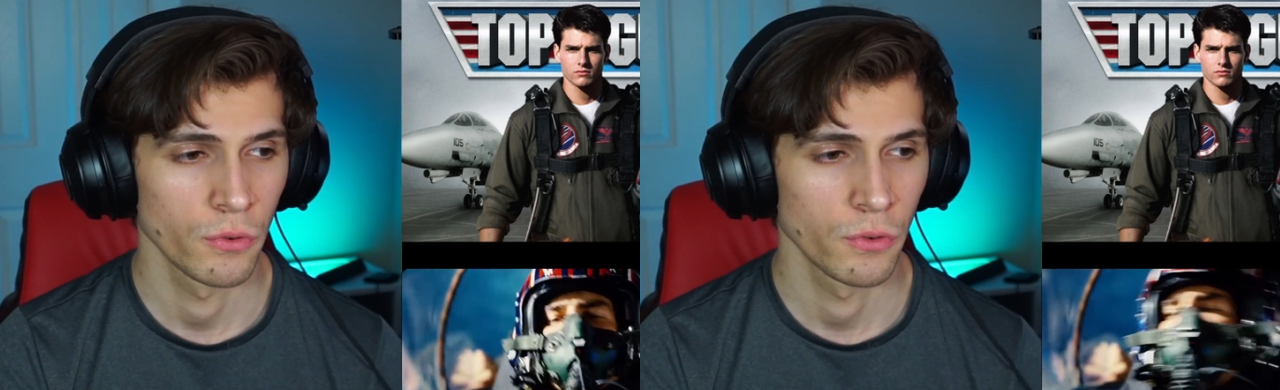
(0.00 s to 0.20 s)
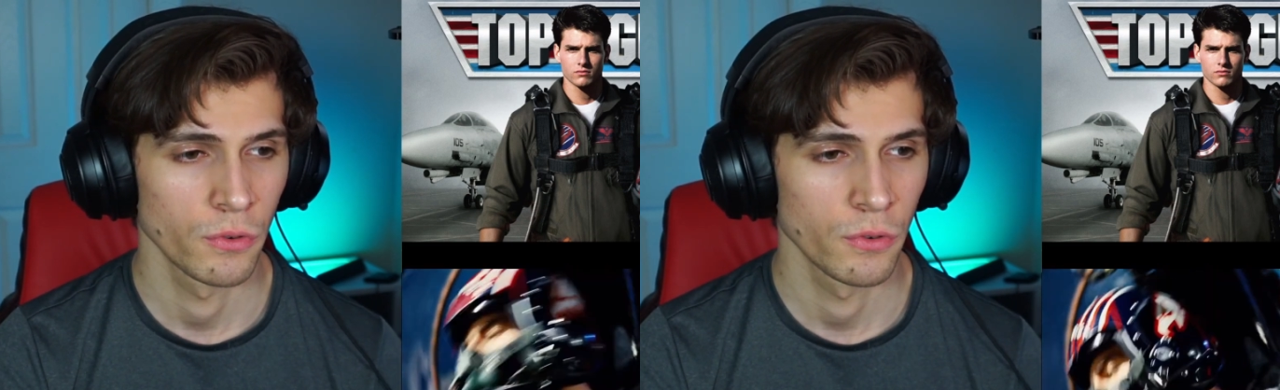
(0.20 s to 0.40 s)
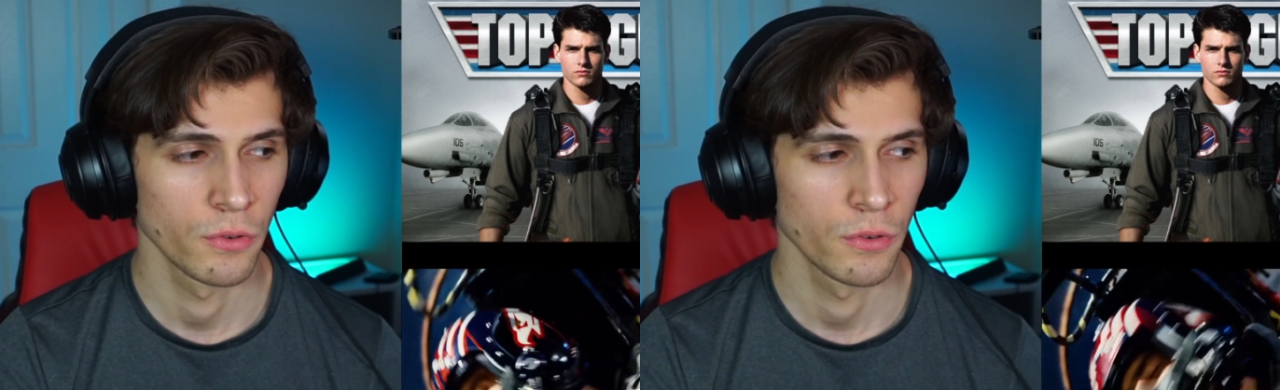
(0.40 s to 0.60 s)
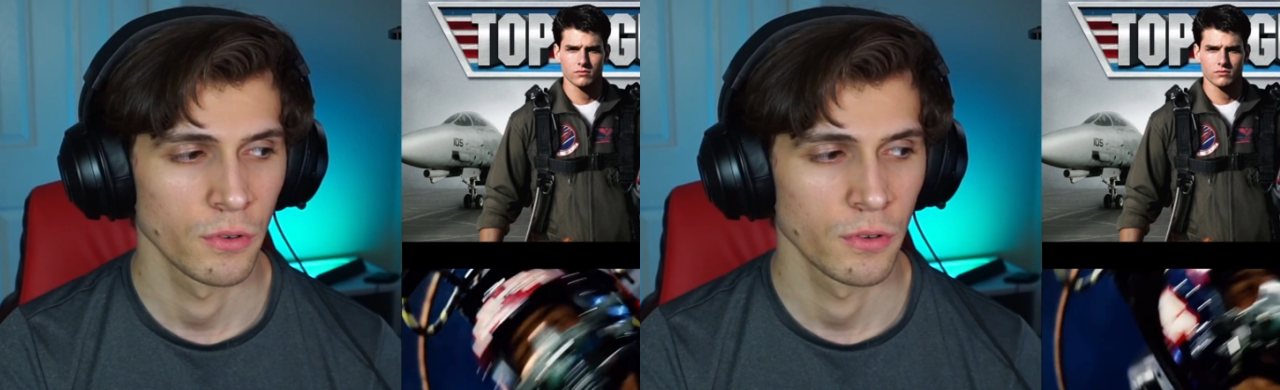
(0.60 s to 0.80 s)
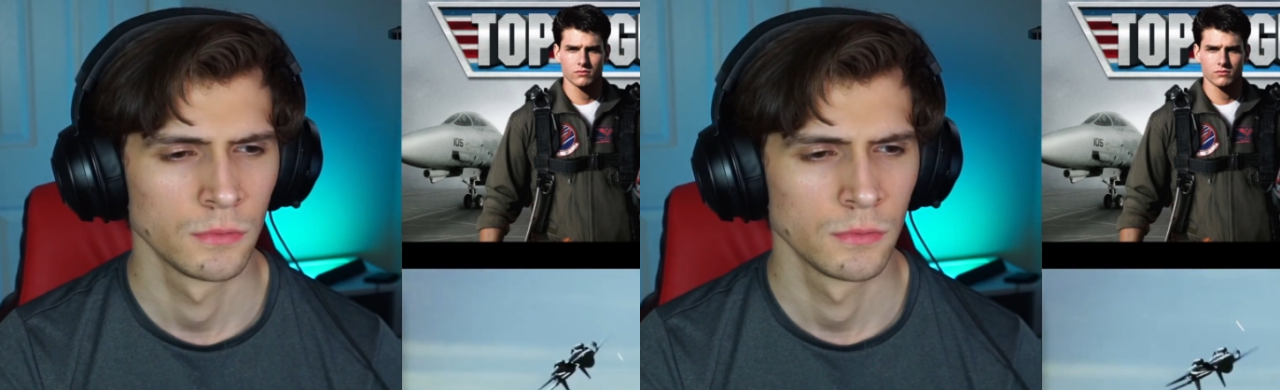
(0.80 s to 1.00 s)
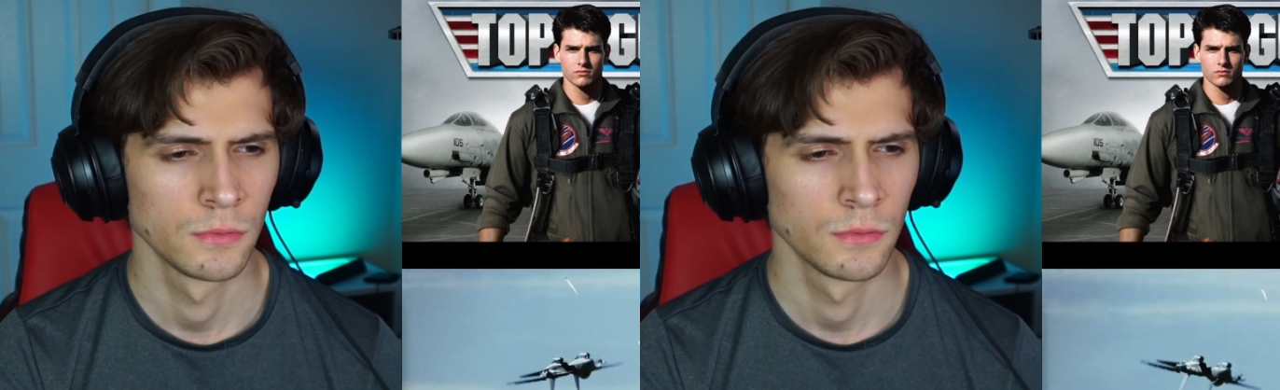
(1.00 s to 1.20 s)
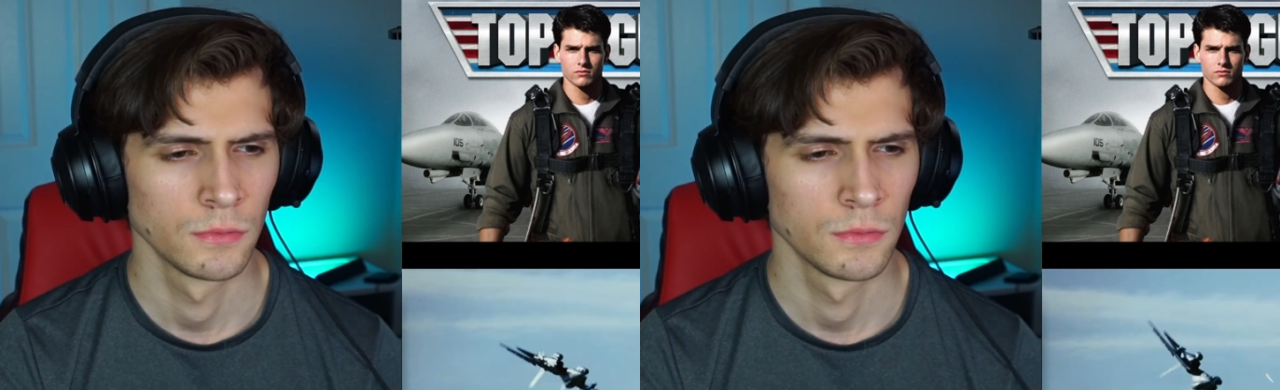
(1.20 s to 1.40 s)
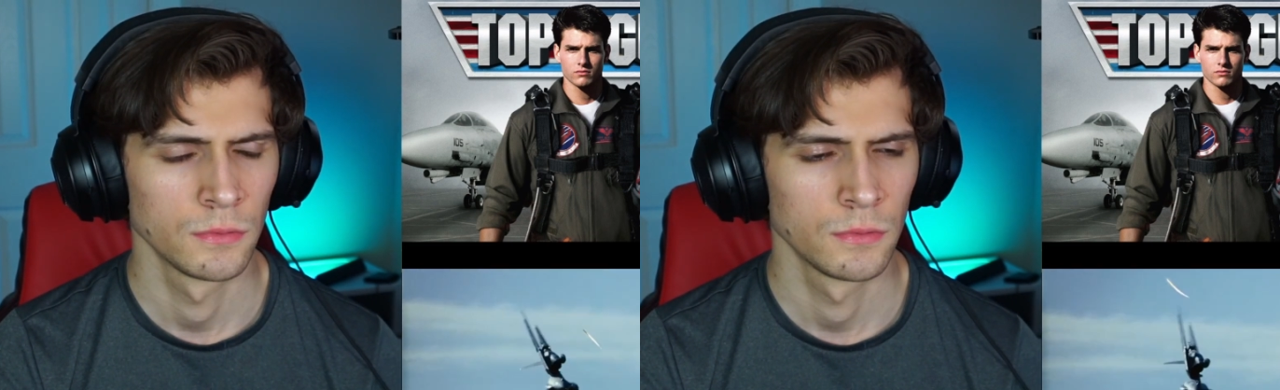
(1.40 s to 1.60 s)

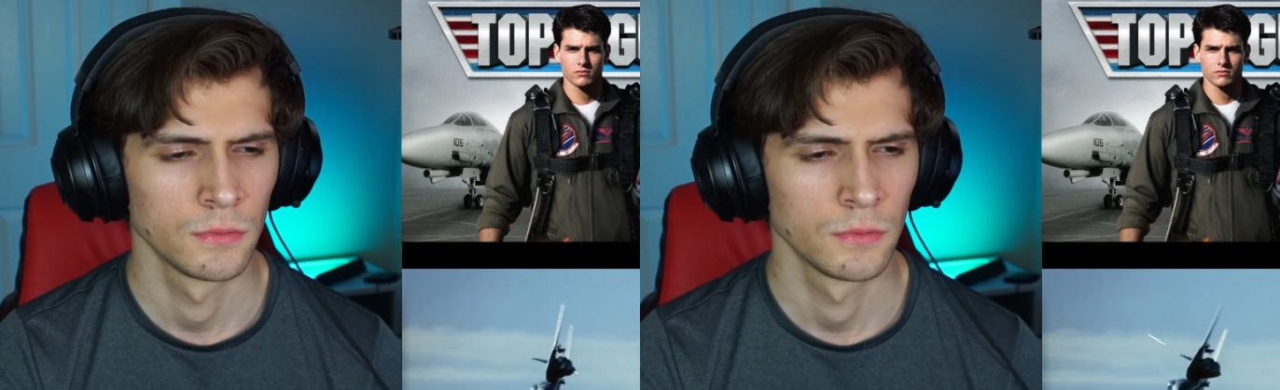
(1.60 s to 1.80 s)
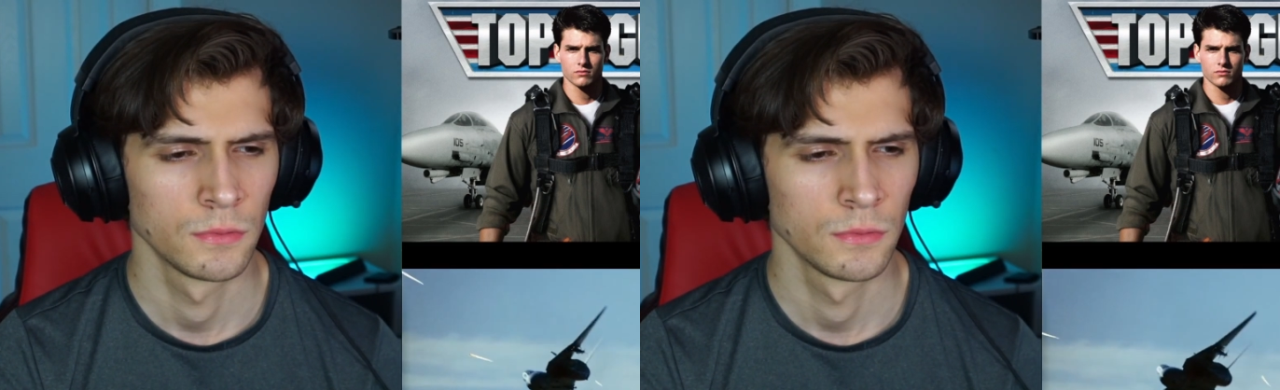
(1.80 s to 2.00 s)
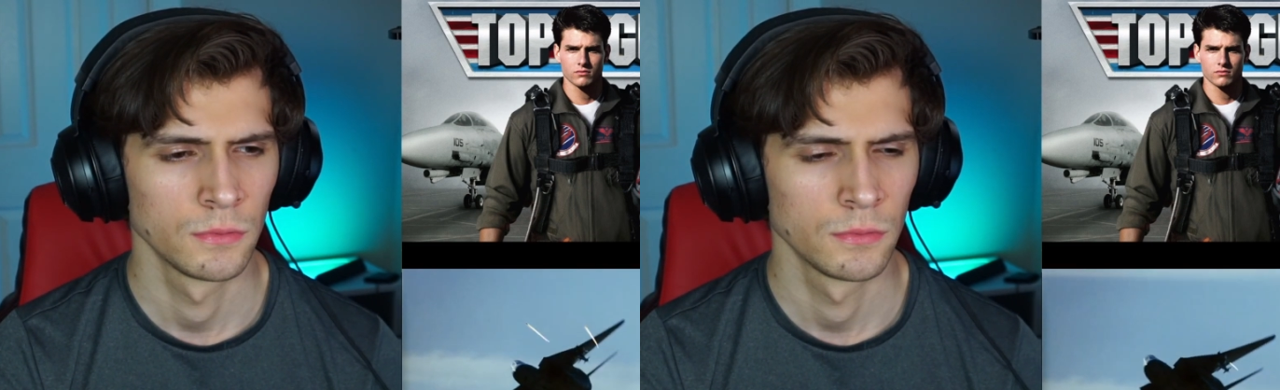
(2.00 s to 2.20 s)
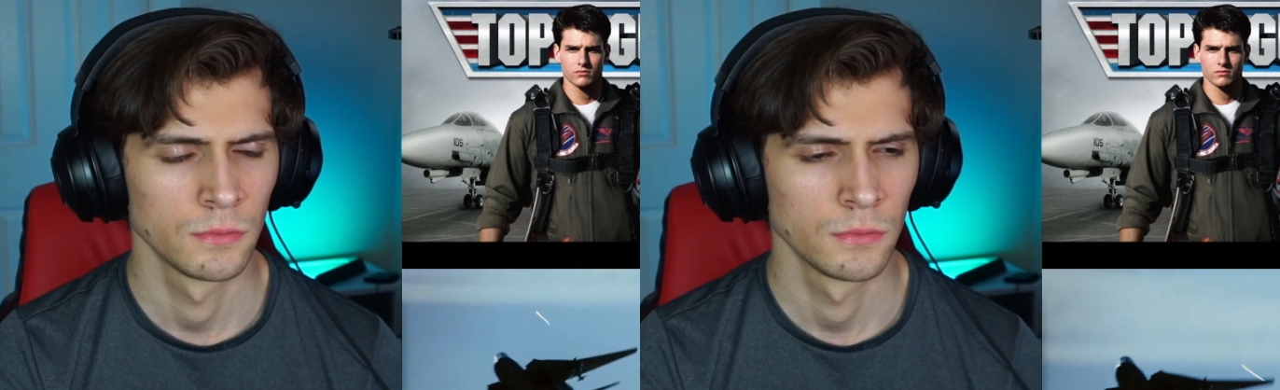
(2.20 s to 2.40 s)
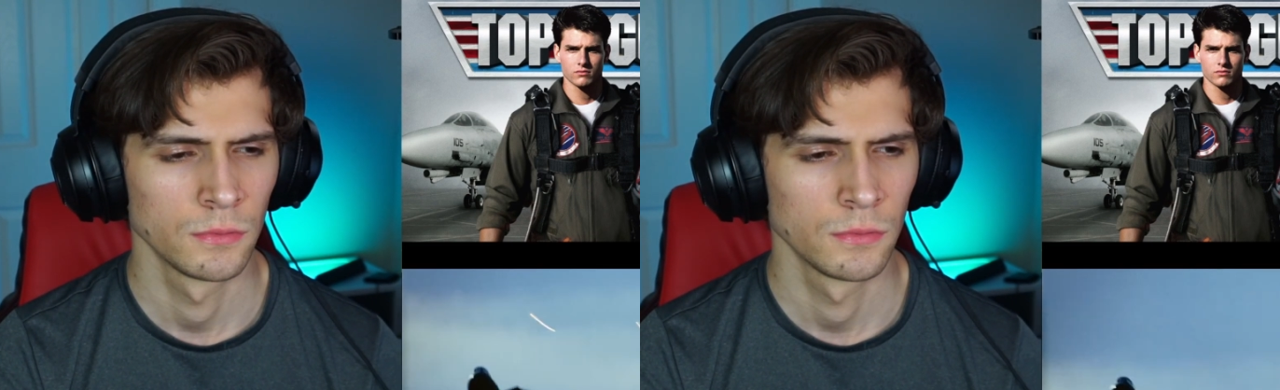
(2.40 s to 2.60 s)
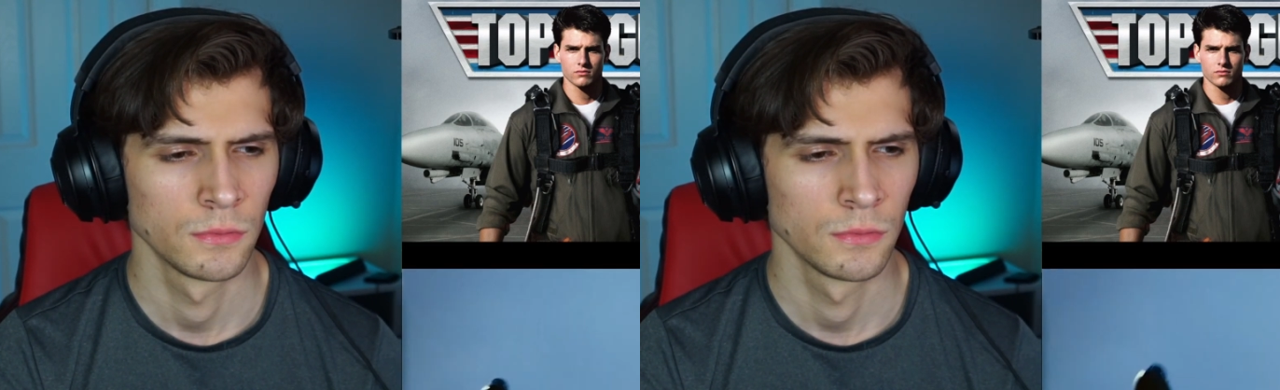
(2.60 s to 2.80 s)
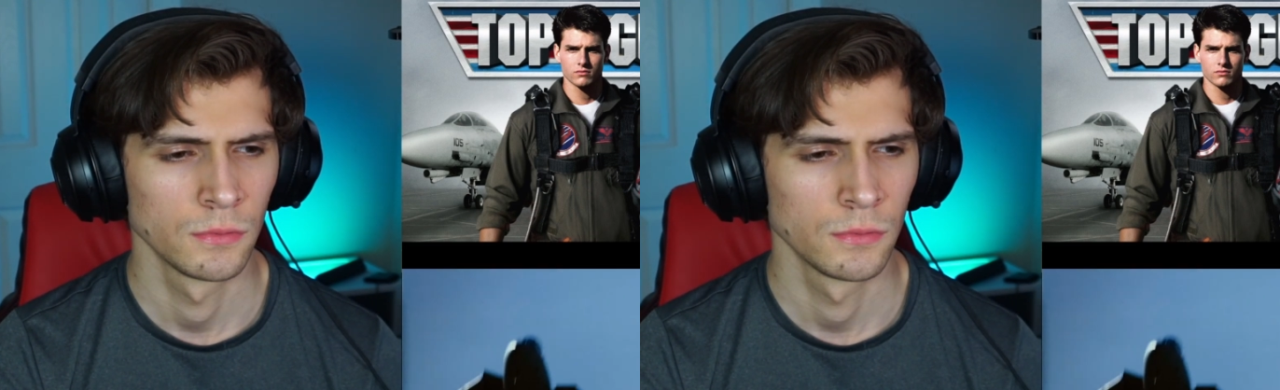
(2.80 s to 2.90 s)
No one is speaking in this clip.